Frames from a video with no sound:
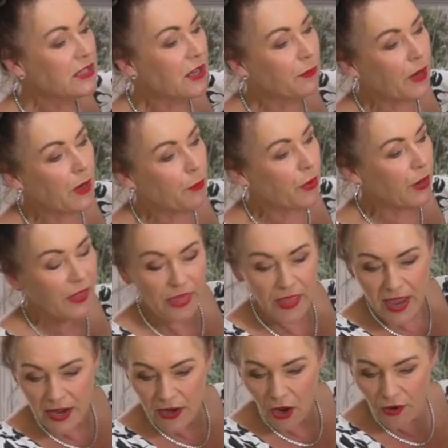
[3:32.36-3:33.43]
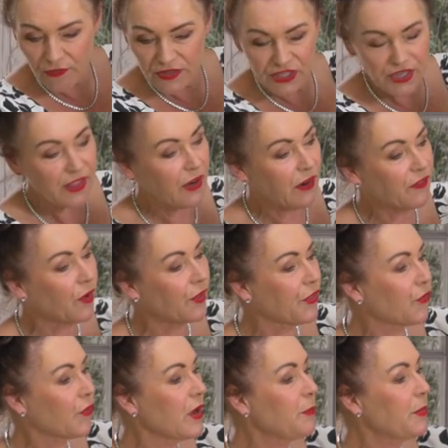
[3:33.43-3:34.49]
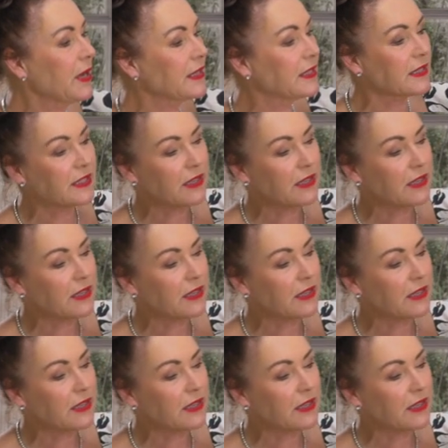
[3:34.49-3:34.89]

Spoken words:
So I'm going to bring that over to there. I've got three pieces.